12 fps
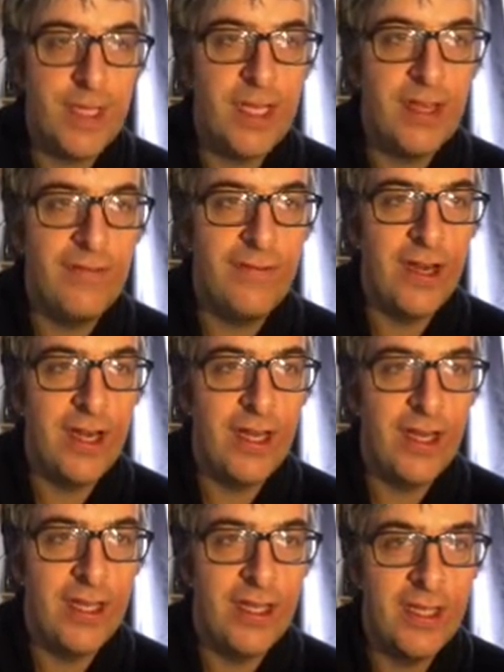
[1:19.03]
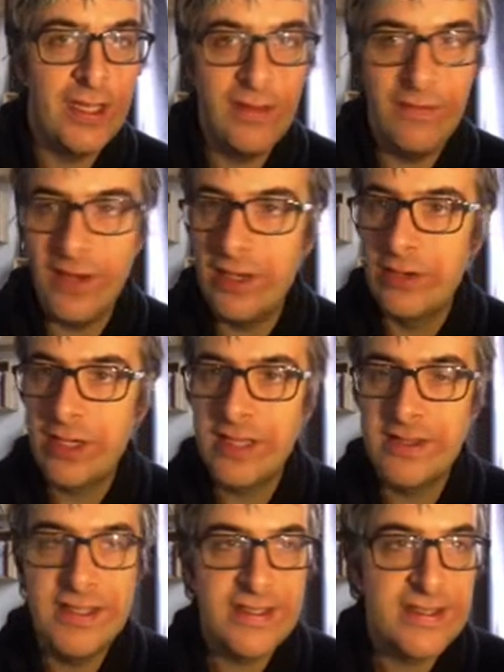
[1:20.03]
If I look
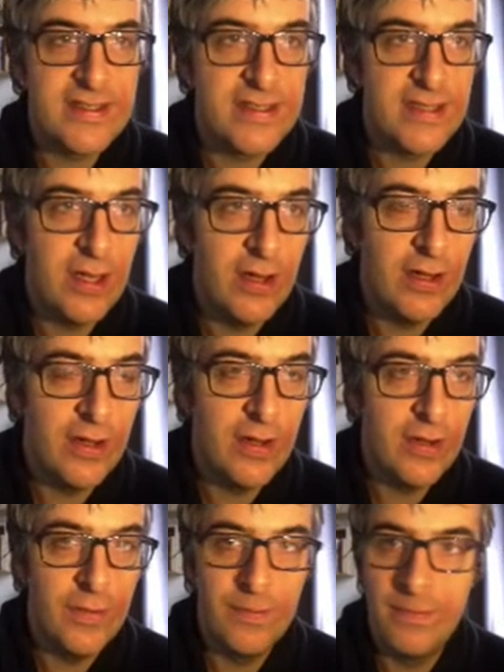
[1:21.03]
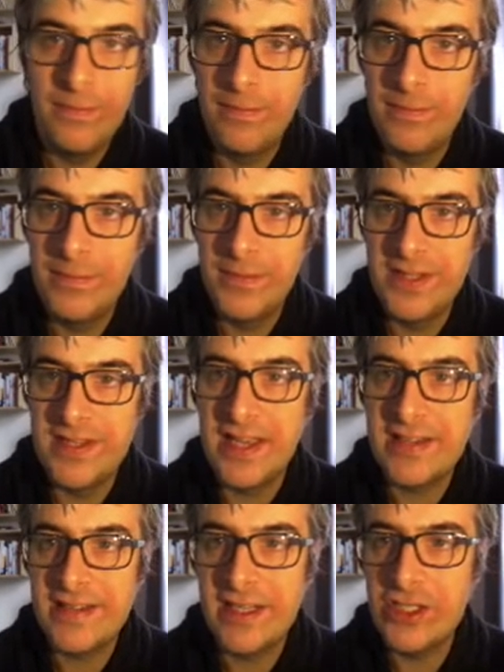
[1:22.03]
at this
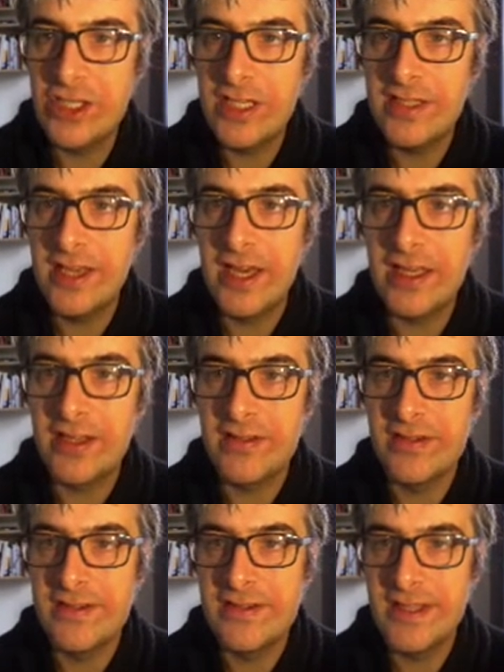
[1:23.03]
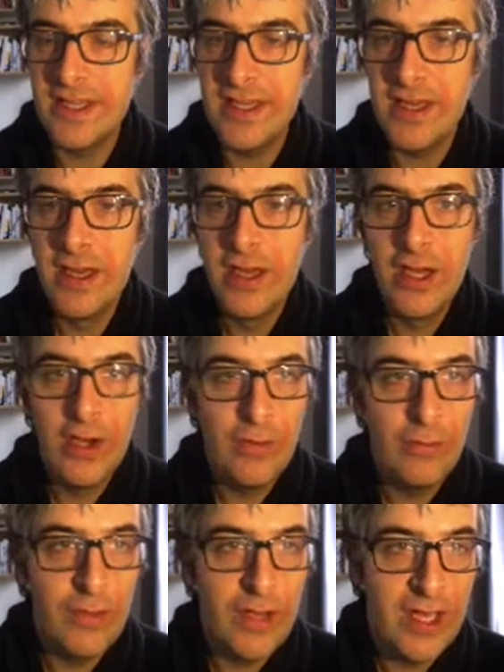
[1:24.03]
Excel sheet, I can see
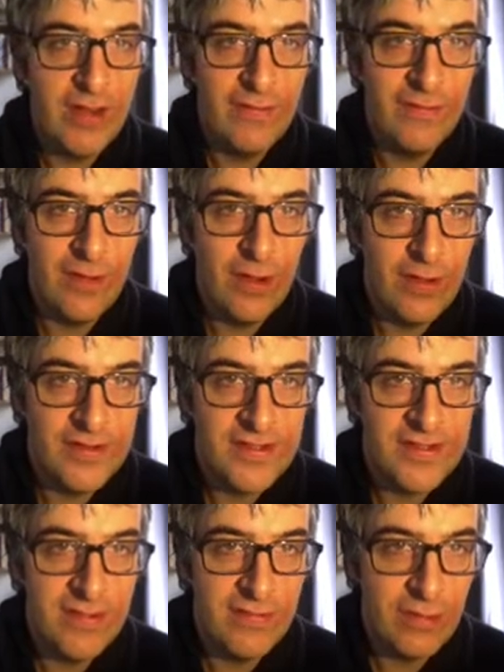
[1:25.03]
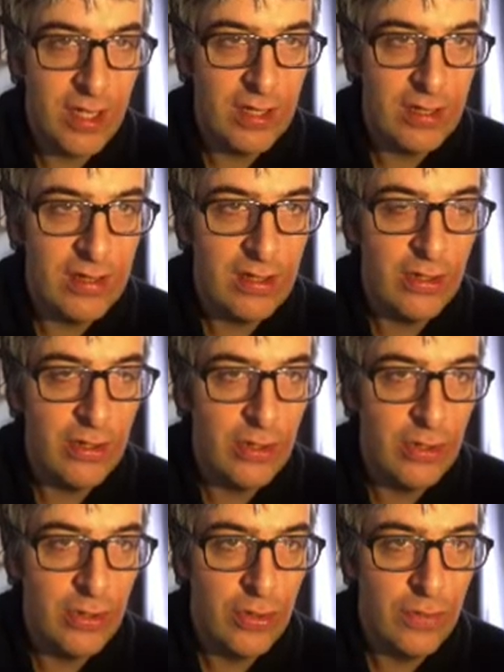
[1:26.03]
we have
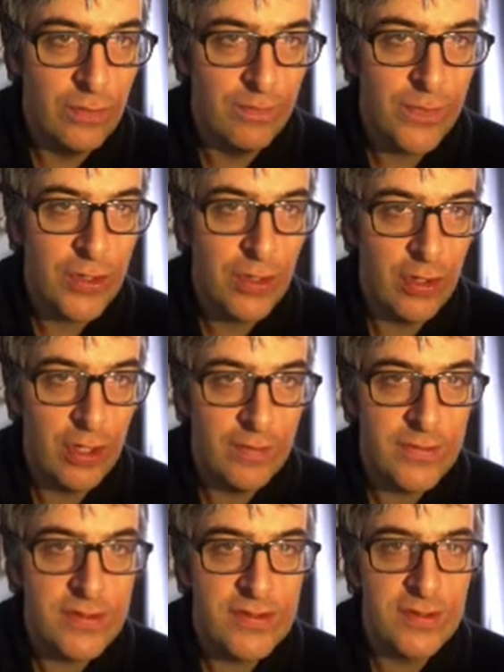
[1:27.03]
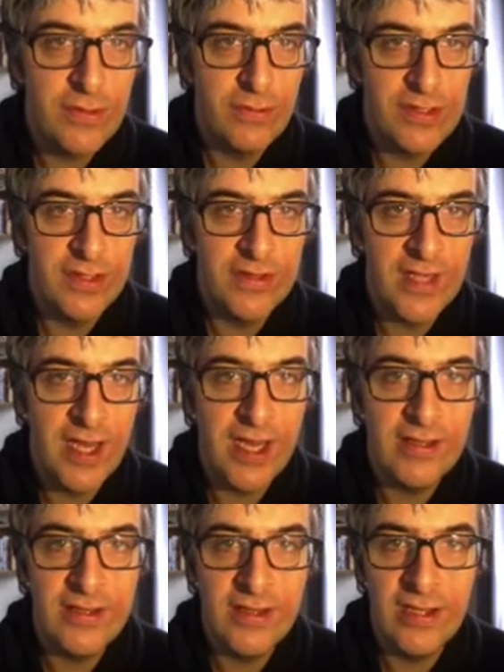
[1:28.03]
several columns with a
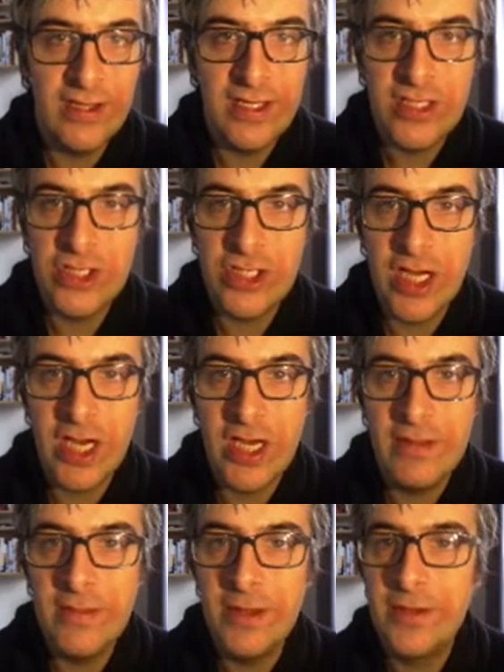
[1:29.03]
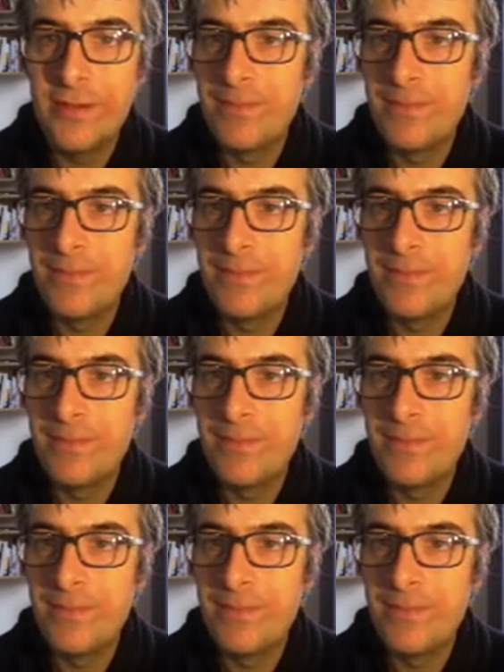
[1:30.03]
title each time,